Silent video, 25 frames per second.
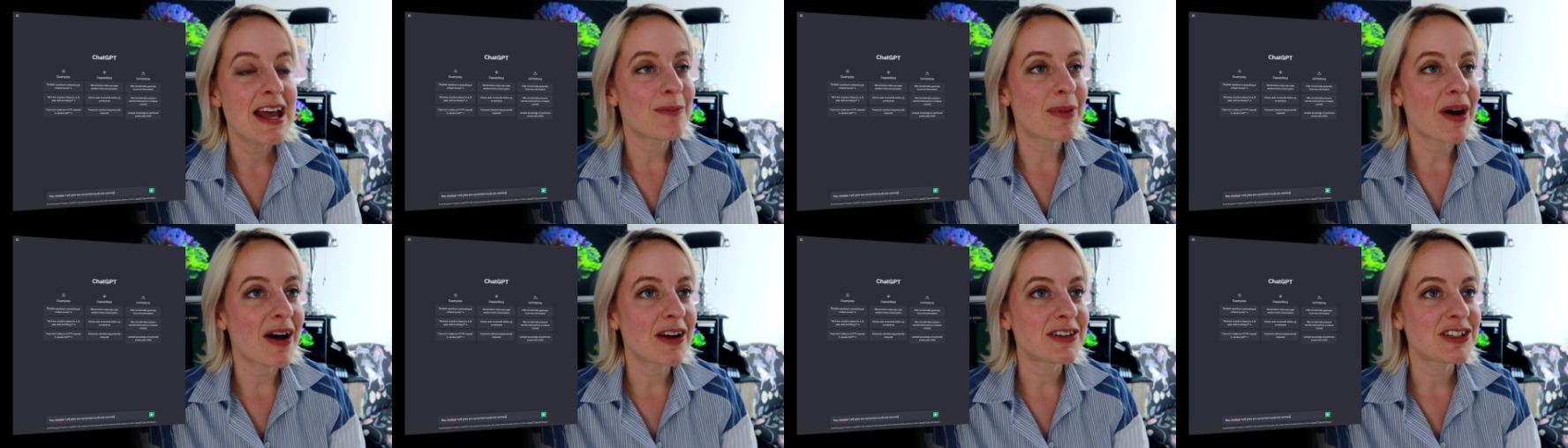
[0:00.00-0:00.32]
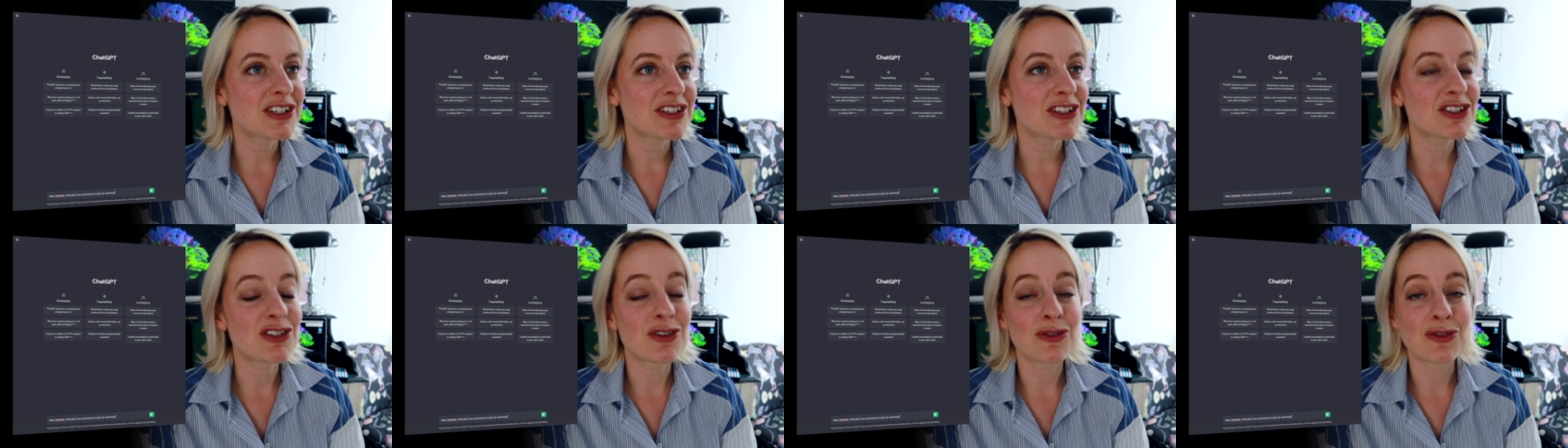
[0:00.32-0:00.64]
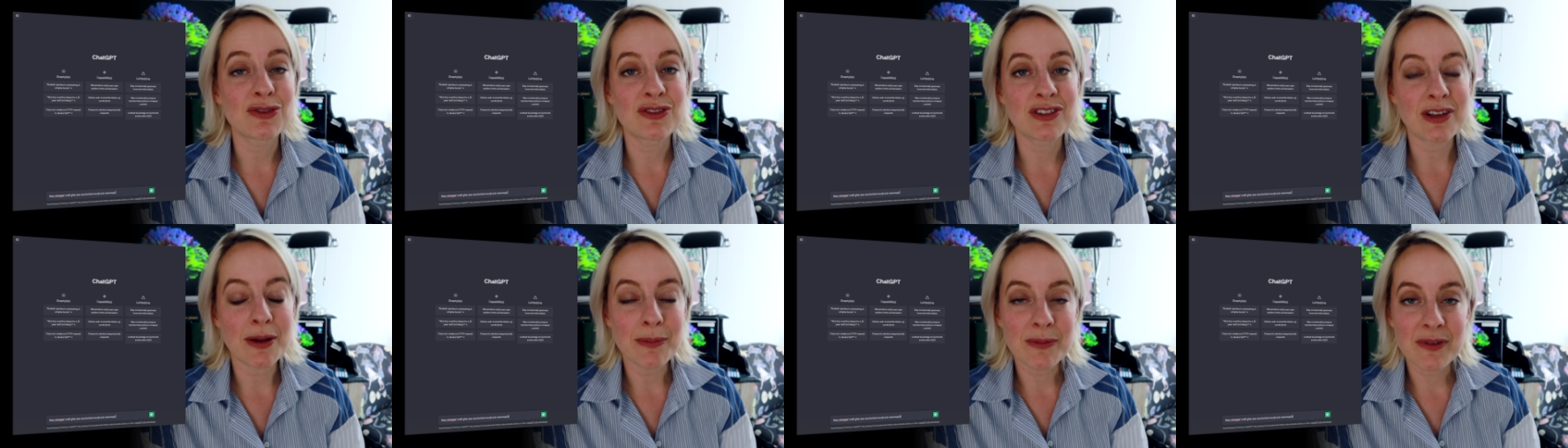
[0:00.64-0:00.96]
But to
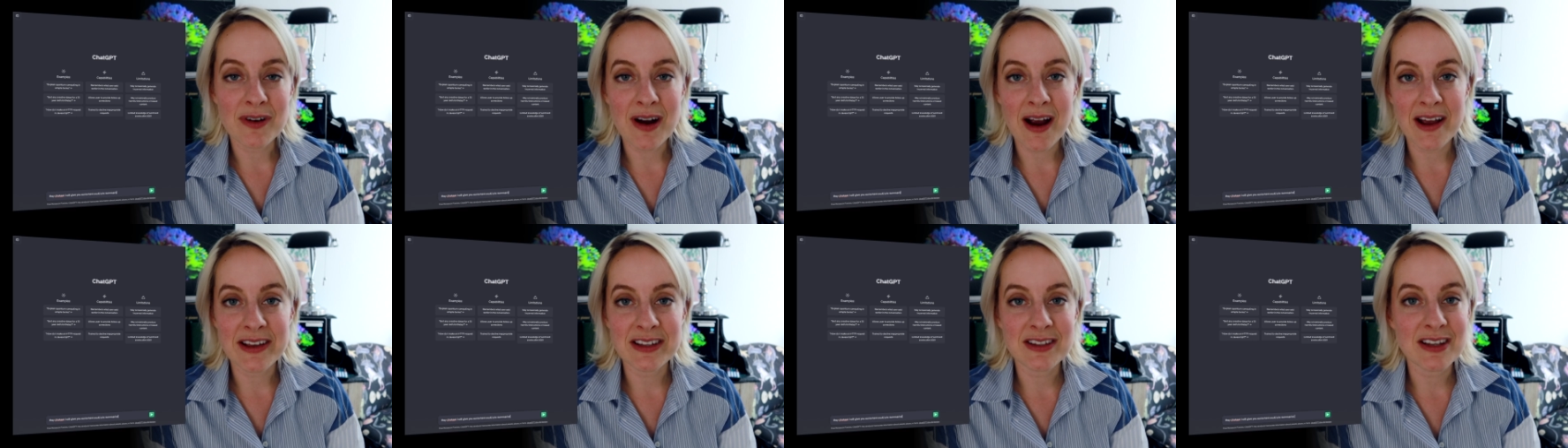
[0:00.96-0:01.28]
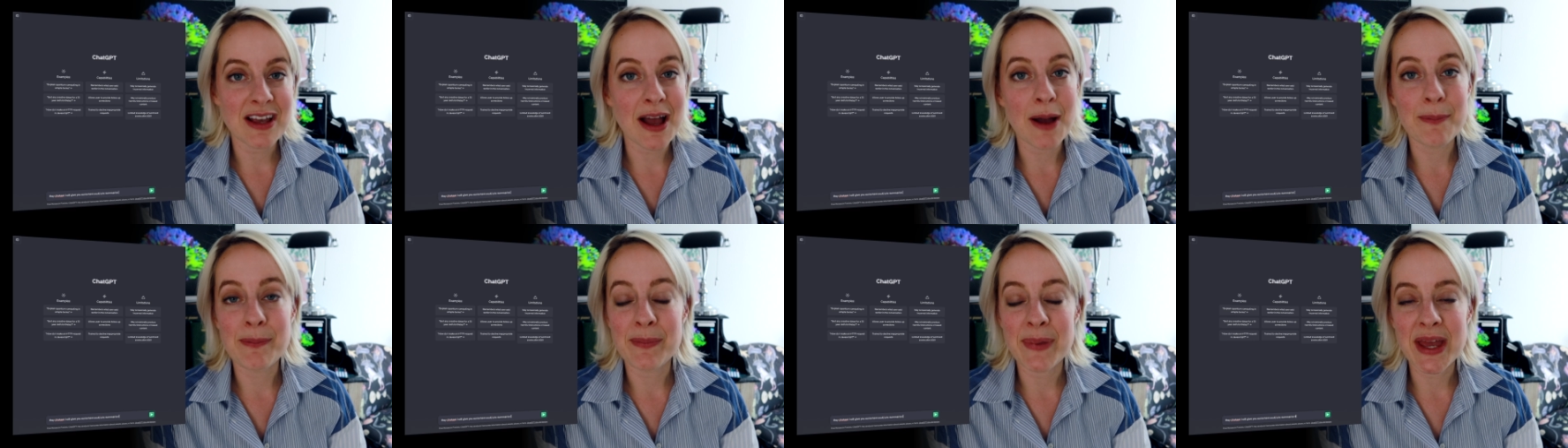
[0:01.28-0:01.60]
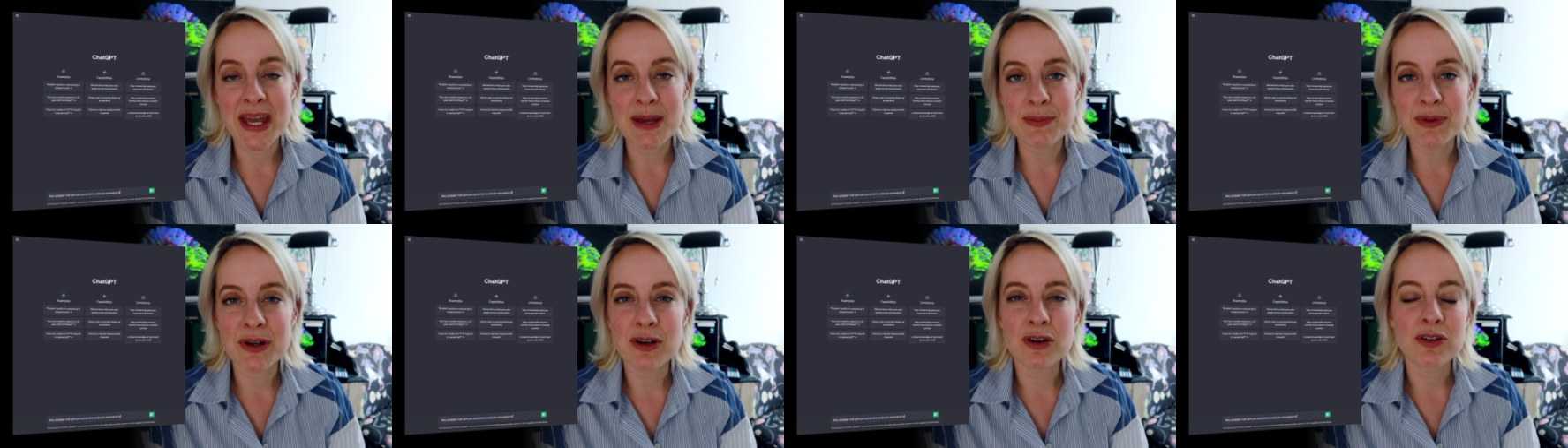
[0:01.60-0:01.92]
summarize a
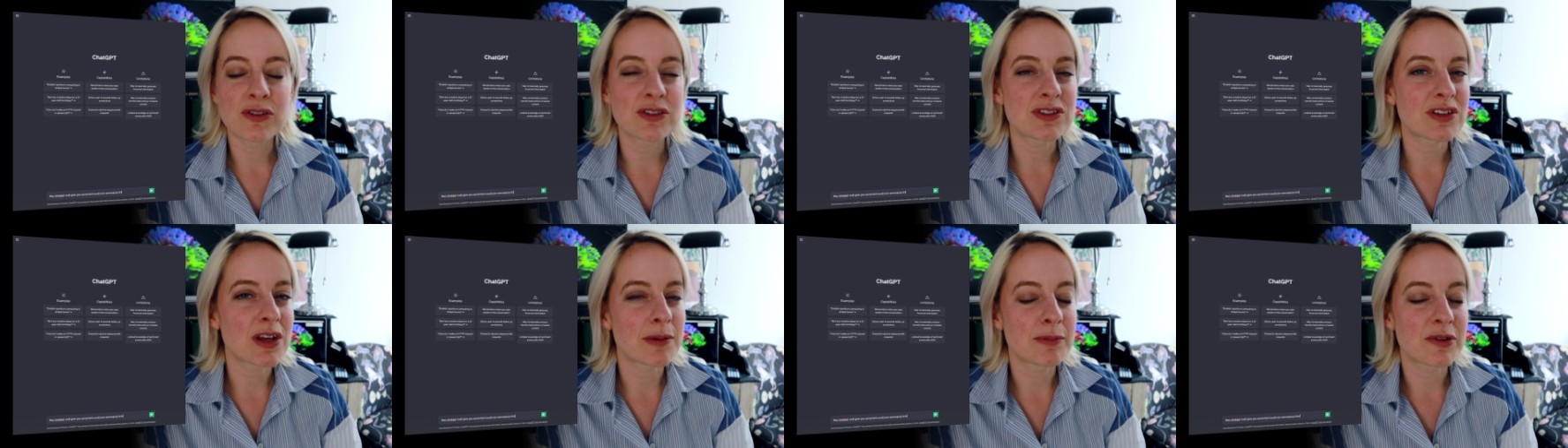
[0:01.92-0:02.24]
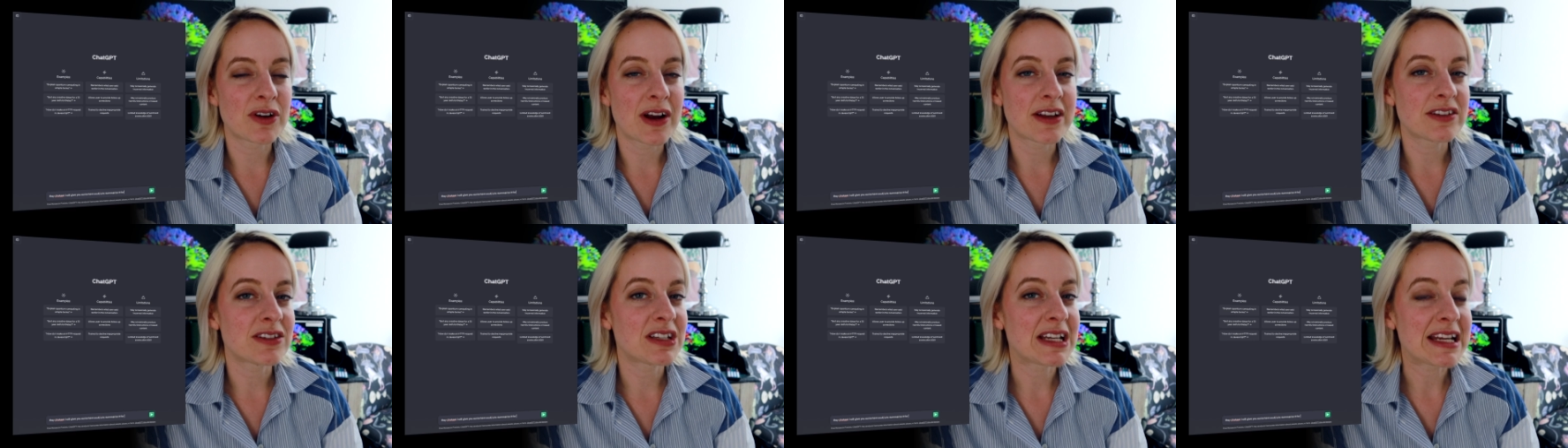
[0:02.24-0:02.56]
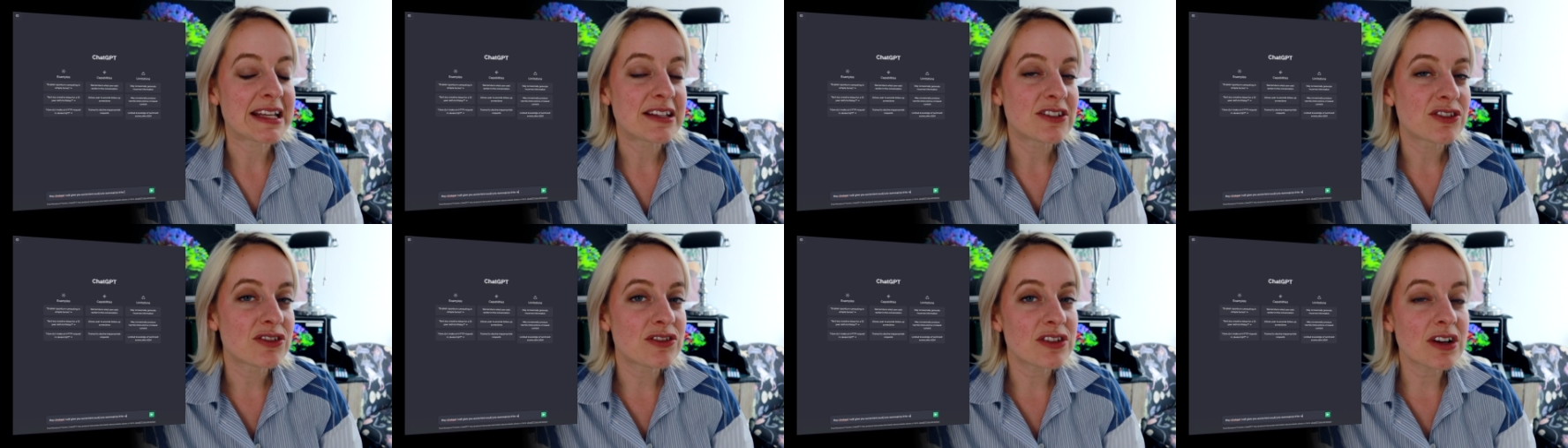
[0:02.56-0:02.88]
paper or summarize an
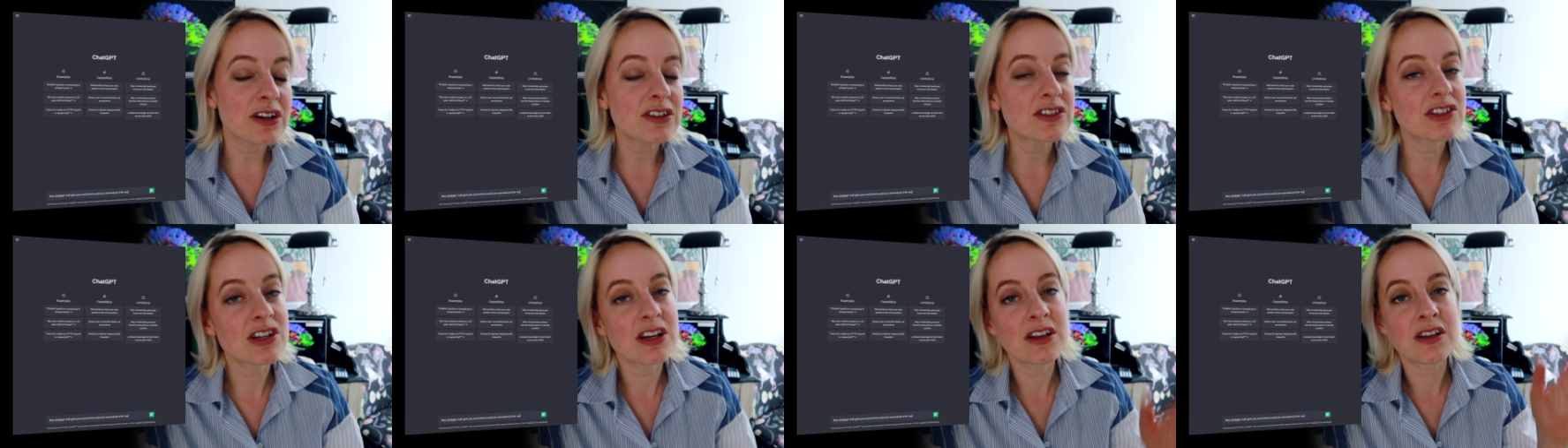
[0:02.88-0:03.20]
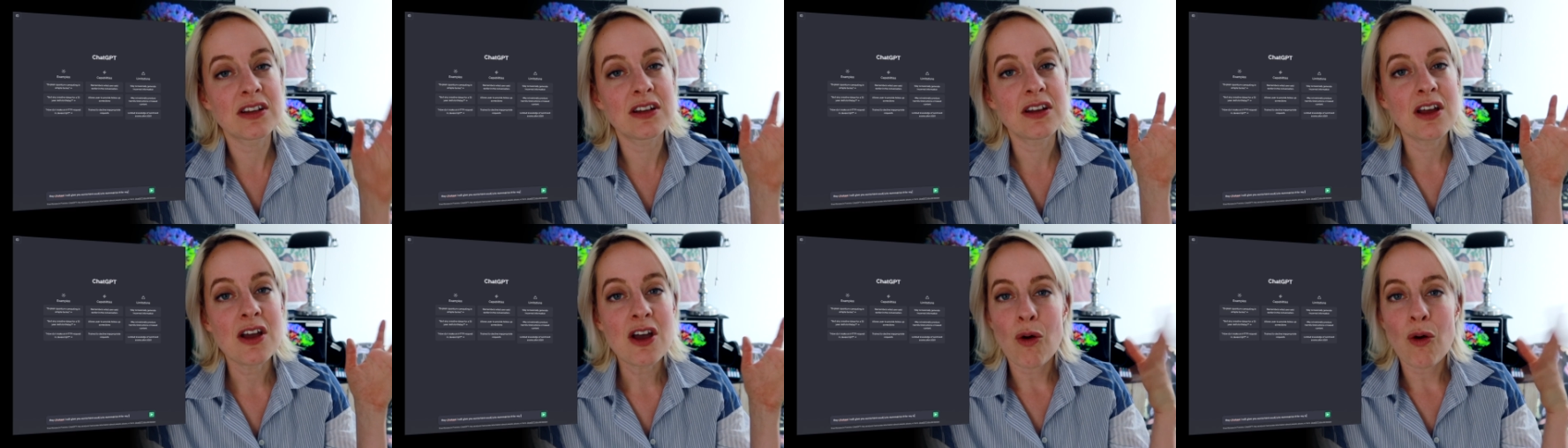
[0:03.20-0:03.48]
introduction